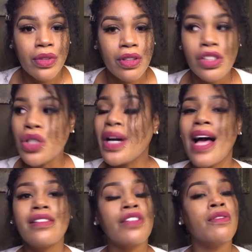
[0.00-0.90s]
So you
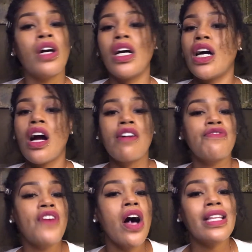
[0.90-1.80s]
guys have, are
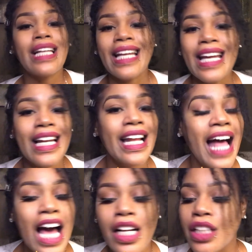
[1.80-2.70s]
falling in and
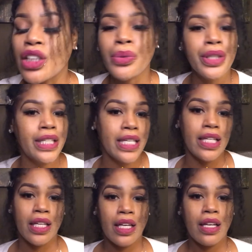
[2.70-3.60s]
out of the 3D,
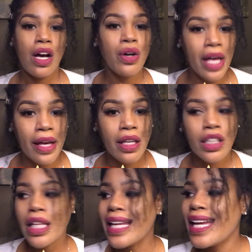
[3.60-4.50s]
okay?
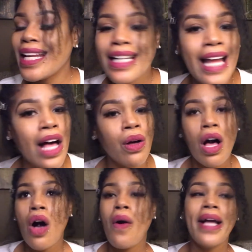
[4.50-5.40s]
In and out.
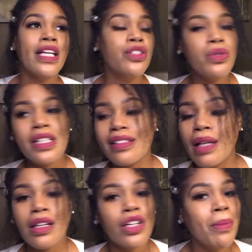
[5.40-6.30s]
Oh, I can do this. I,
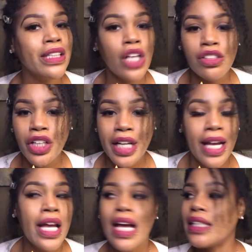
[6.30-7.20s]
I know my thoughts
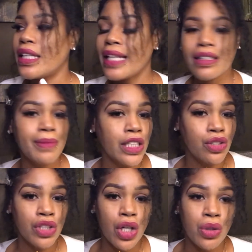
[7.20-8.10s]
create. And then next minute,
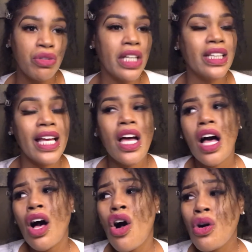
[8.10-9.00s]
you know, you are thinking like,
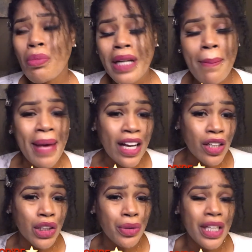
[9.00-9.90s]
oh, but I'm back on
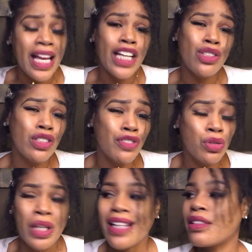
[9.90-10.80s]
the 3D. I can do this for
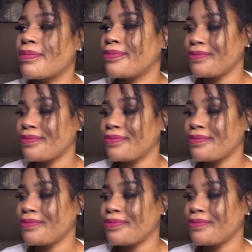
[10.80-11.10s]
two days.